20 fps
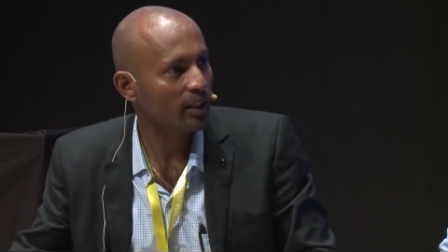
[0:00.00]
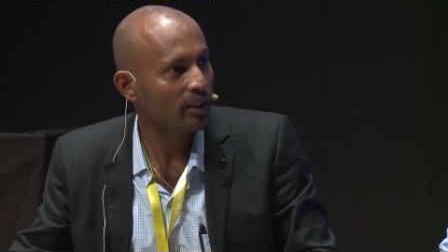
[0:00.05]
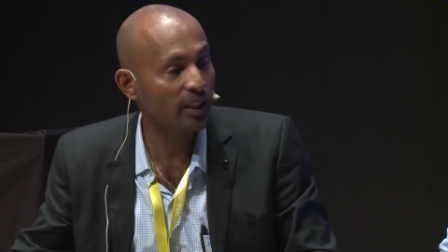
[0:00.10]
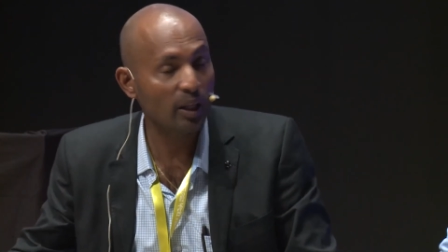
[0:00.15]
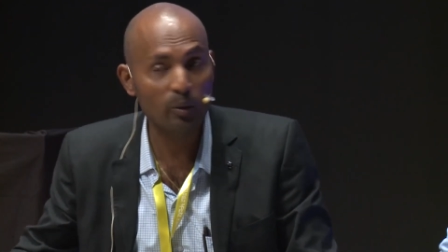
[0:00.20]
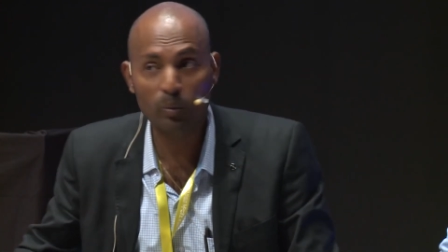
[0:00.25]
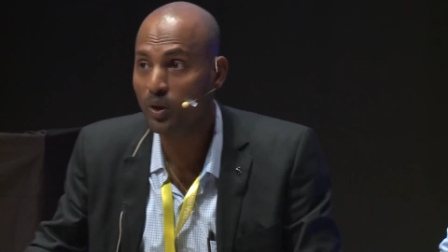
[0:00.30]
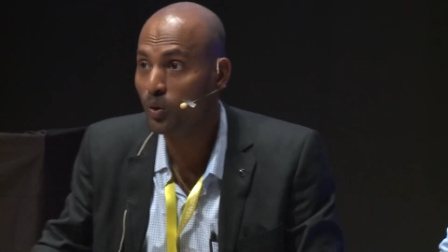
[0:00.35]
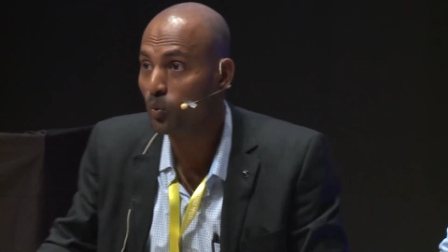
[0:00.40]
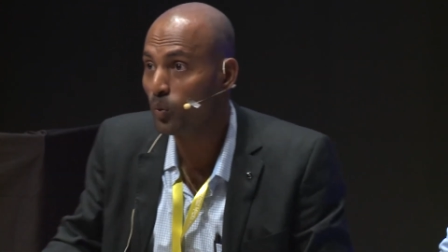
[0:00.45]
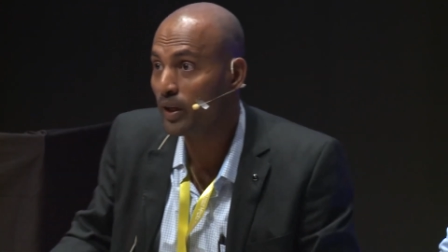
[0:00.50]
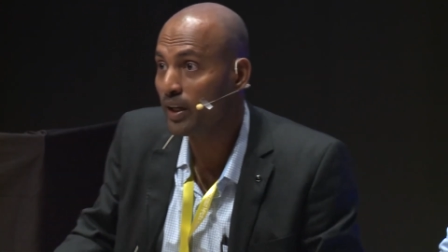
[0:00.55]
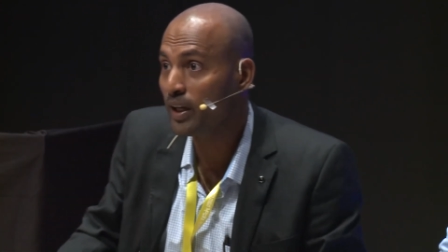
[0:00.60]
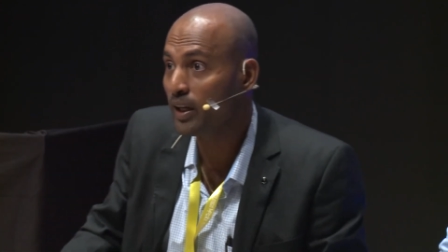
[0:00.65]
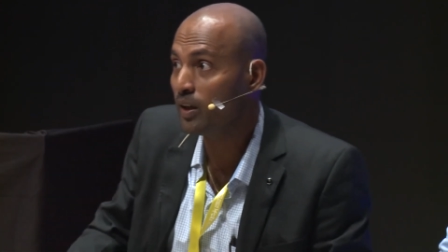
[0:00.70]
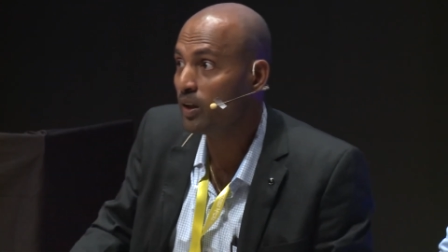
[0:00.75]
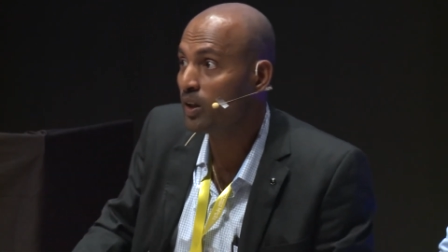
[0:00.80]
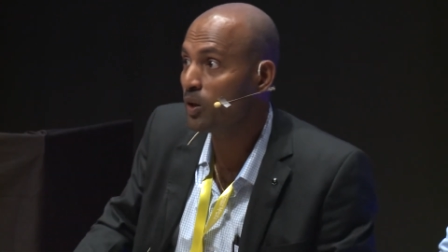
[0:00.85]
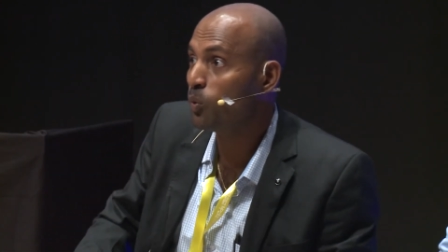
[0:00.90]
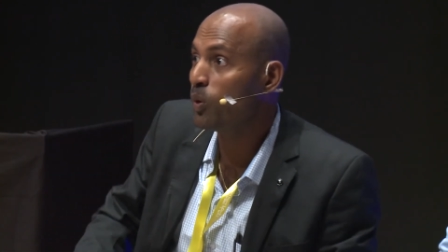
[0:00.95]
They were
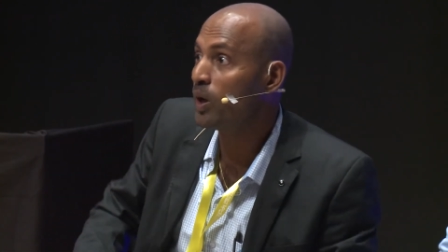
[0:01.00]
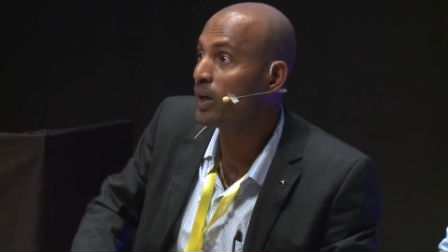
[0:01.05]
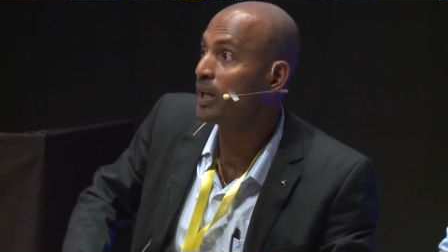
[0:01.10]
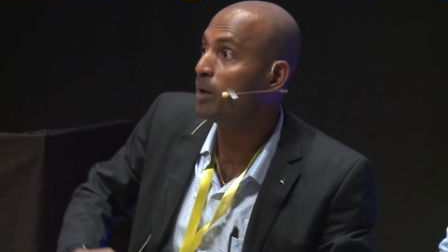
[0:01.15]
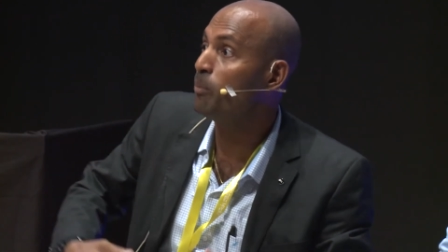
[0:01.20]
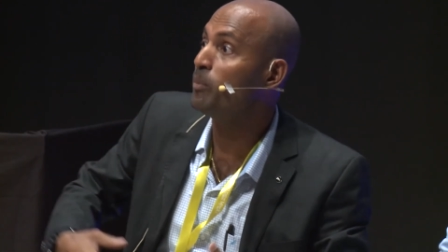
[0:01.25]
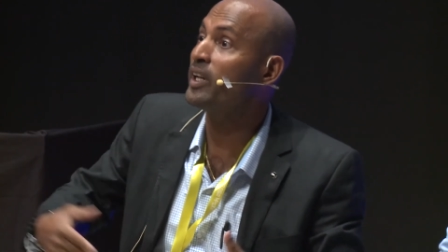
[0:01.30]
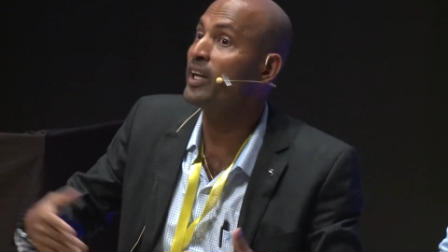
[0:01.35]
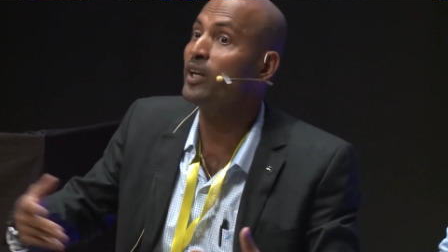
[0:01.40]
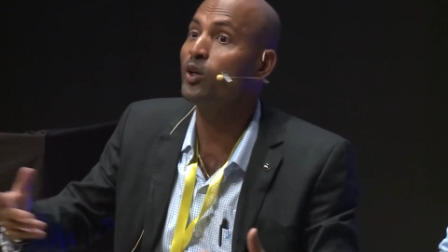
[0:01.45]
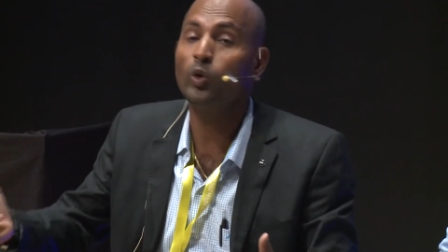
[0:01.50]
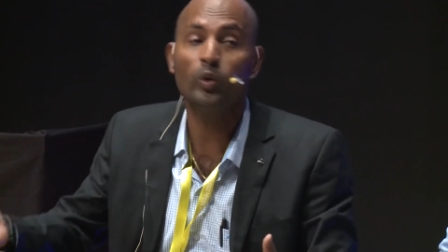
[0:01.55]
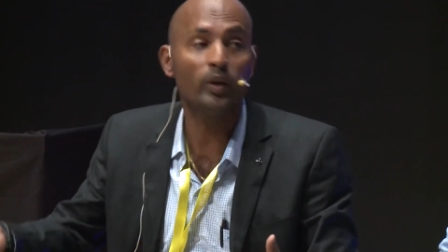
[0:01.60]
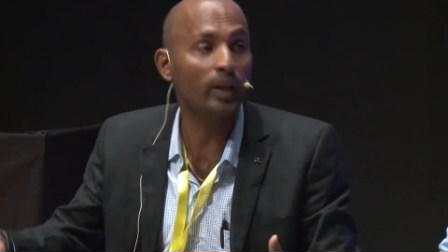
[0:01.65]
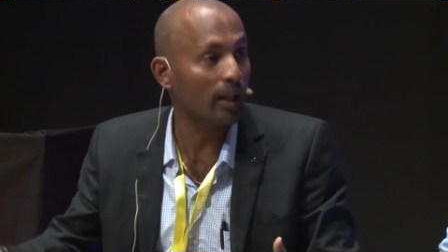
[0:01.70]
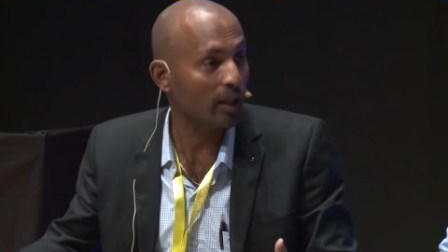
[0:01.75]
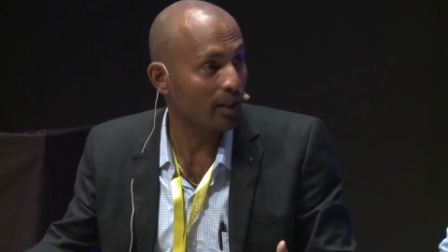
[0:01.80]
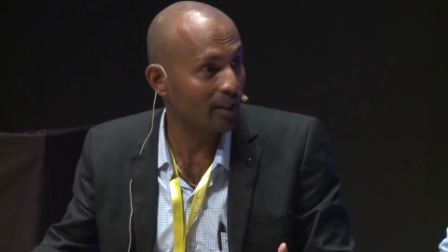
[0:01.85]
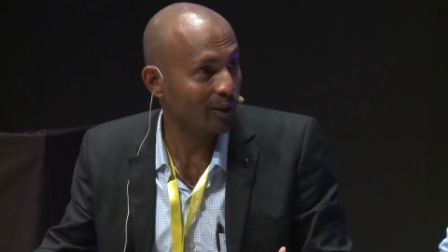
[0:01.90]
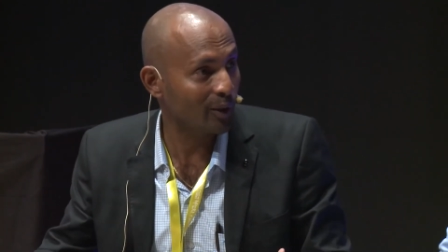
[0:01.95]
worried, what I'm trying to
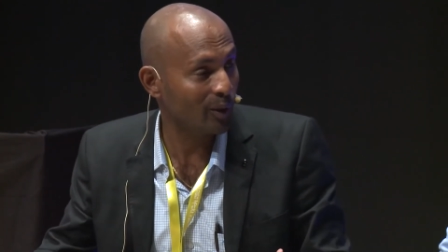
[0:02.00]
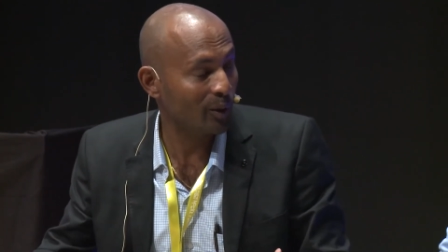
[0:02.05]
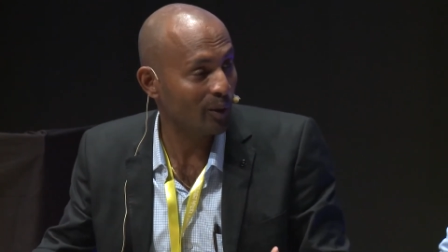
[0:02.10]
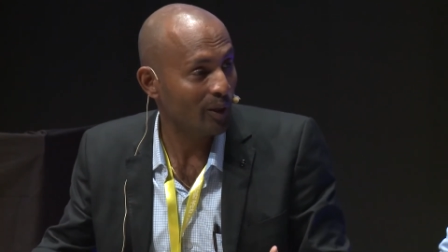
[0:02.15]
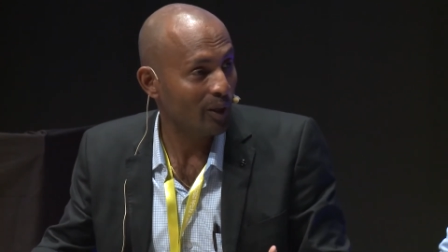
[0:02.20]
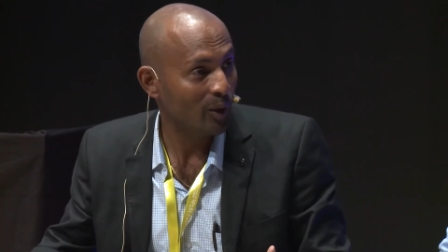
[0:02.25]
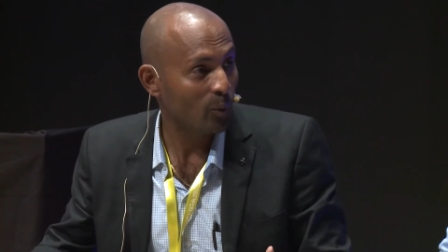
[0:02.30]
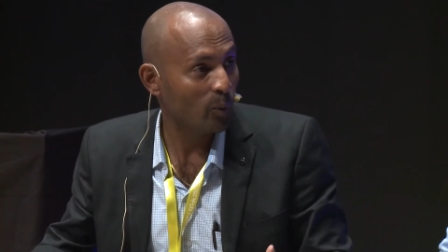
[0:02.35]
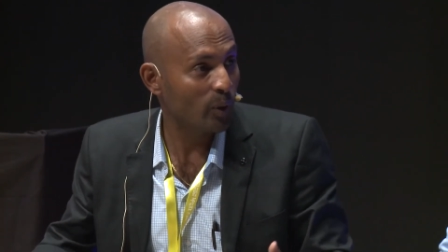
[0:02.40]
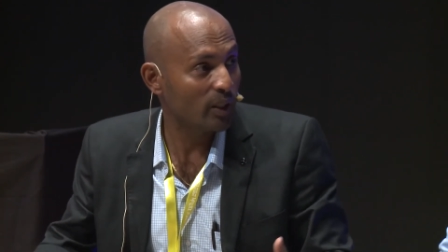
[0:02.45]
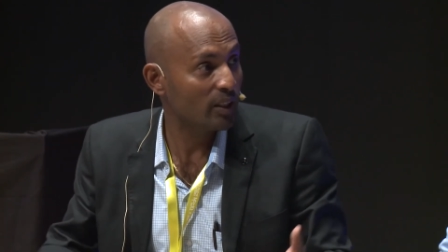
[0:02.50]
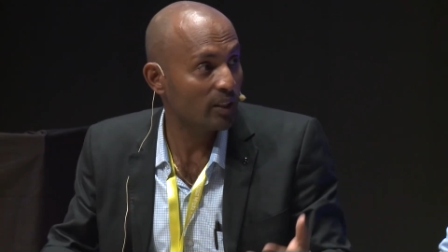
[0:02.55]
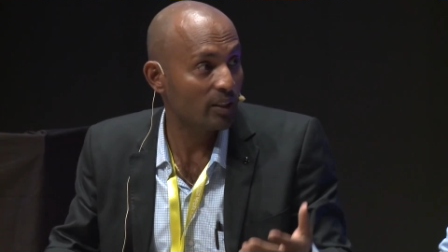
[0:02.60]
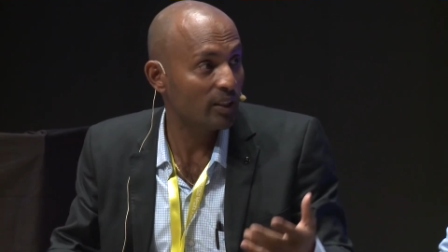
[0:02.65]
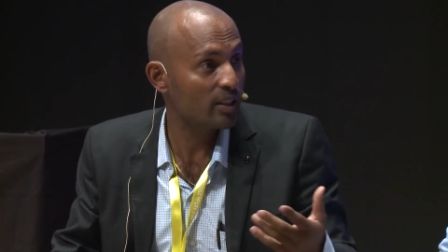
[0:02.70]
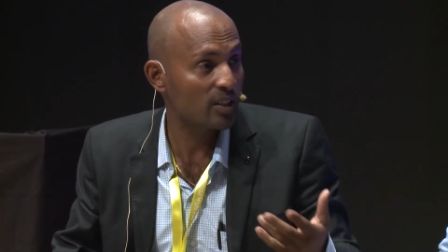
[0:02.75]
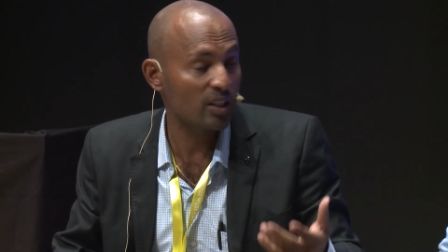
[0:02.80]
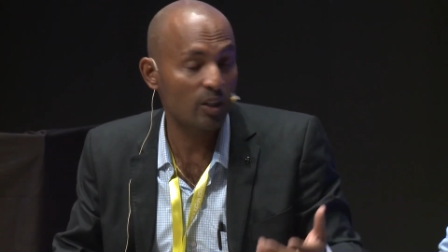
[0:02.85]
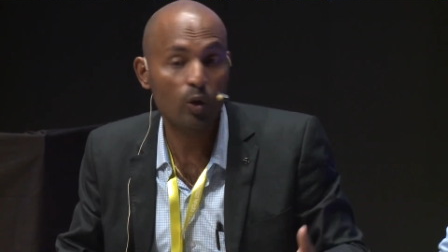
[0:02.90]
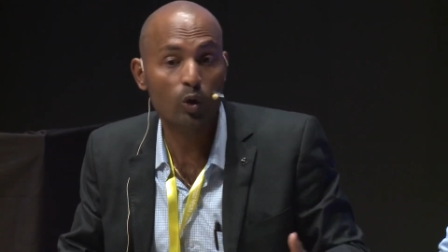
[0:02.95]
tell, where
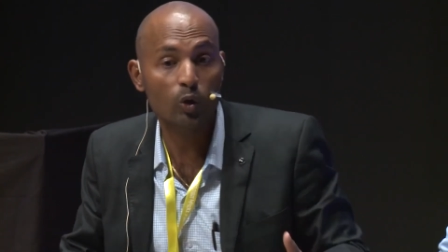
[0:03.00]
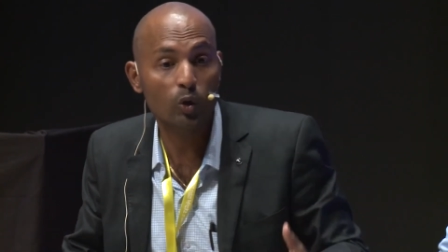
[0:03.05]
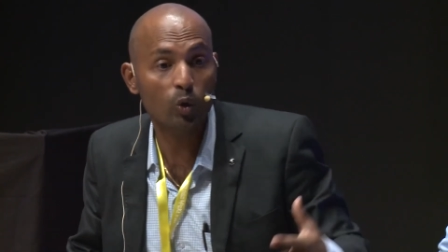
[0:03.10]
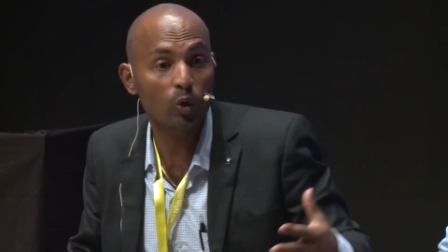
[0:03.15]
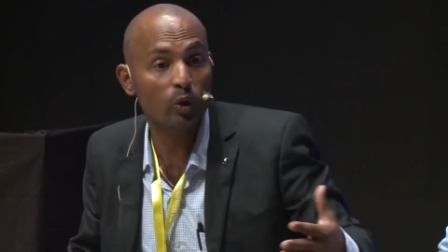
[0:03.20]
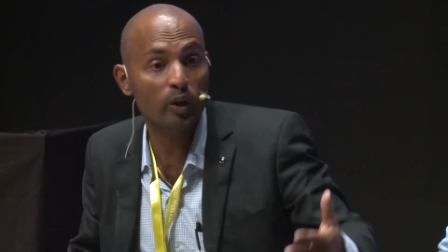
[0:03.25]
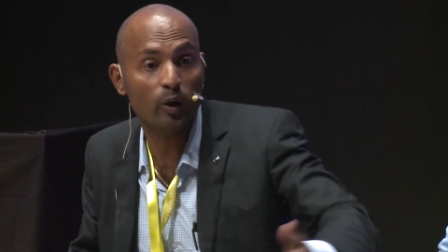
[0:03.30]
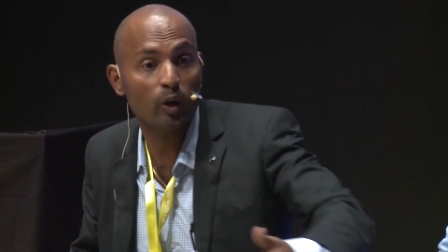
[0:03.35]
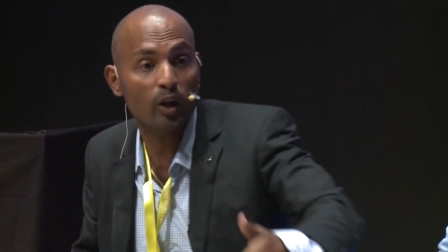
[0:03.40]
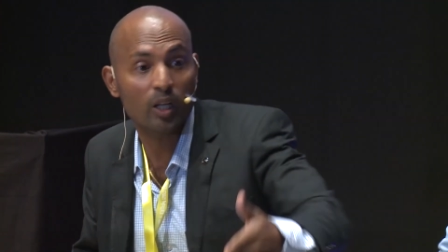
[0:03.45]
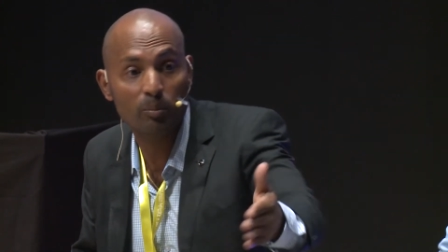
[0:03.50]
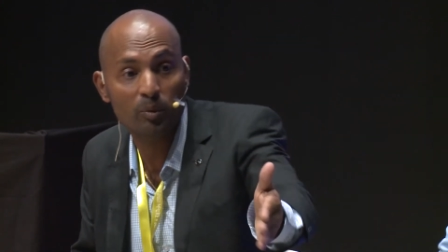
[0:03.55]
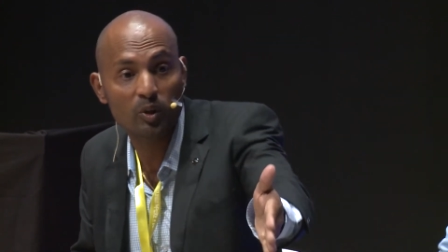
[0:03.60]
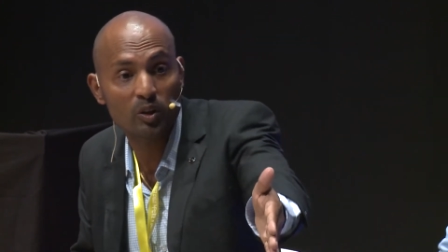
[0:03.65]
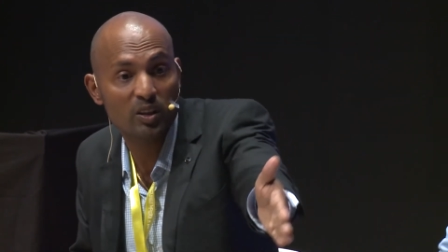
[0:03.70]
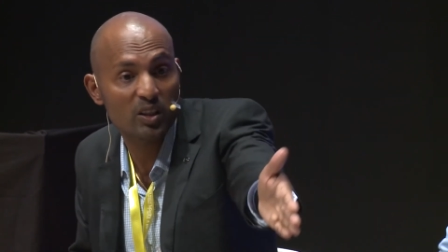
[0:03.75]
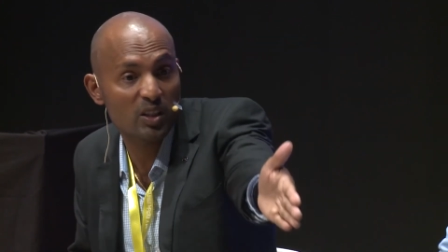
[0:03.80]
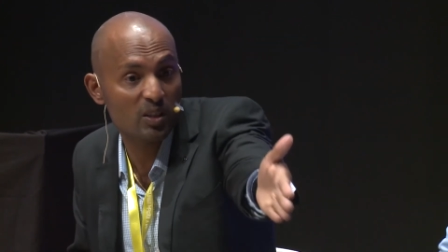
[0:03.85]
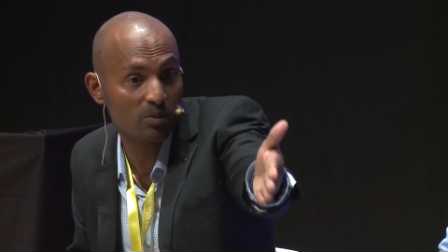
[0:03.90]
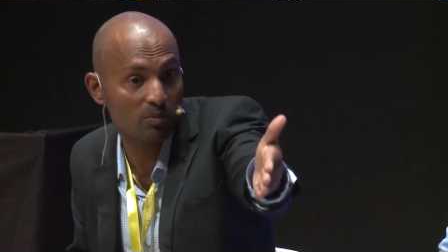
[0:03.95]
they said, oh, don't talk
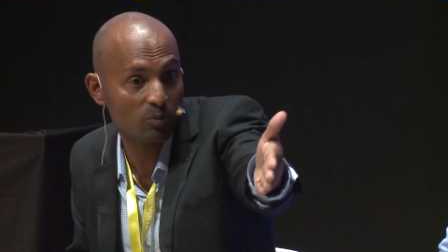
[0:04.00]
about this